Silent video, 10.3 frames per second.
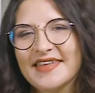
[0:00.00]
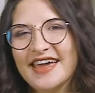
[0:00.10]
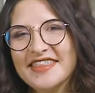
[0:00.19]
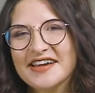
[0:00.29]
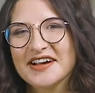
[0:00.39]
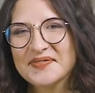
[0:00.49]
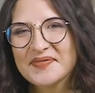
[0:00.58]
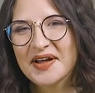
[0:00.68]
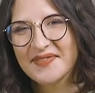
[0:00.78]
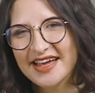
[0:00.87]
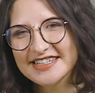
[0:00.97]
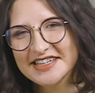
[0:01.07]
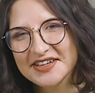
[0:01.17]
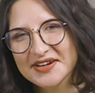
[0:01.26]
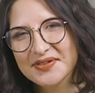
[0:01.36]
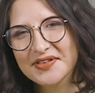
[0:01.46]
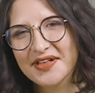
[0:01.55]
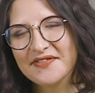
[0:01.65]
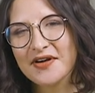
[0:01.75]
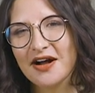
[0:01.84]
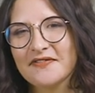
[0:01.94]
Hey there, Amanda here with
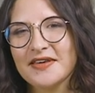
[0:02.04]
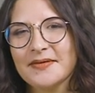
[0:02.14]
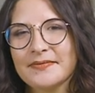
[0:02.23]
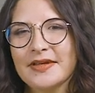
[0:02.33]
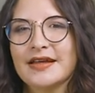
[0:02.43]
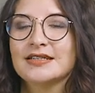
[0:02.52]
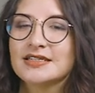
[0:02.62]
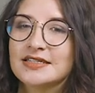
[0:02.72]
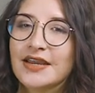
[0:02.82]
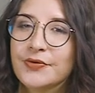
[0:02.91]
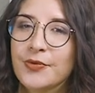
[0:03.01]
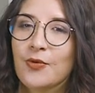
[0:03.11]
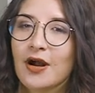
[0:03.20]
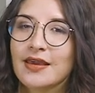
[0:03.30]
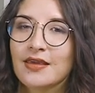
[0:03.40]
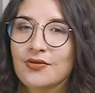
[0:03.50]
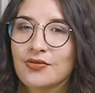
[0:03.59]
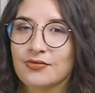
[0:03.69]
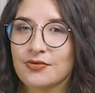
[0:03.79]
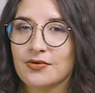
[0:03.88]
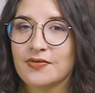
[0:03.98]
Clive Coffee. Today we'll be walking you
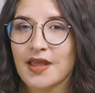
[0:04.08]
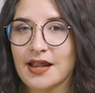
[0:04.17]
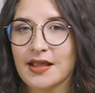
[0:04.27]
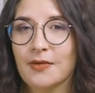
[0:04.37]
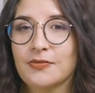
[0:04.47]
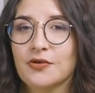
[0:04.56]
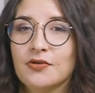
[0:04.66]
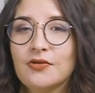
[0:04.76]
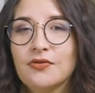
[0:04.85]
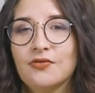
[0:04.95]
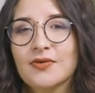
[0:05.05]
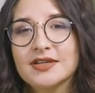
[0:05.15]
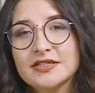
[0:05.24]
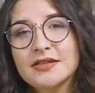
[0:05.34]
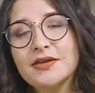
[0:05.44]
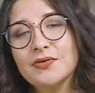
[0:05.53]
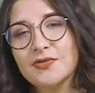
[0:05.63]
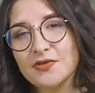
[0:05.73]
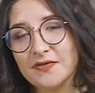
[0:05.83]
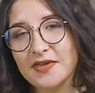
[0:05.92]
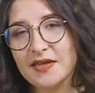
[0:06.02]
through setting up your new Rancilio
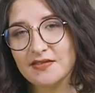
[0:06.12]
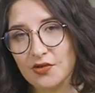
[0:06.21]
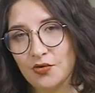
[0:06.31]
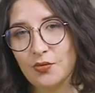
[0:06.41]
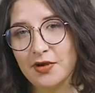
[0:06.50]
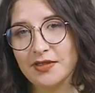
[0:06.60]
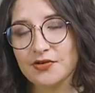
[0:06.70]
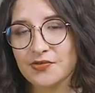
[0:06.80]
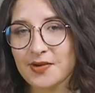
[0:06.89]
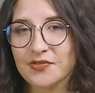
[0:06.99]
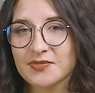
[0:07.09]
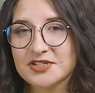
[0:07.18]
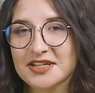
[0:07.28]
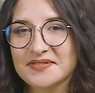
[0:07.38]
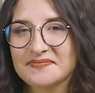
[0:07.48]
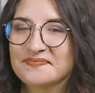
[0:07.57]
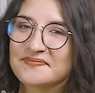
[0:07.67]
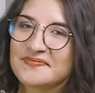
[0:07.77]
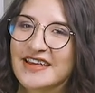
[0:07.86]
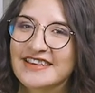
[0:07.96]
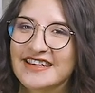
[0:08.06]
Silvia single boiler espresso machine.
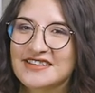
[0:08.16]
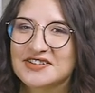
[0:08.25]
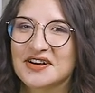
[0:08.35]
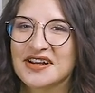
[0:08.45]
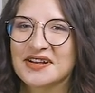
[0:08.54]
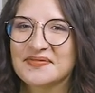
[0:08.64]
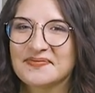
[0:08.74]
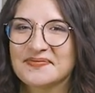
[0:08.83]
Let's get started.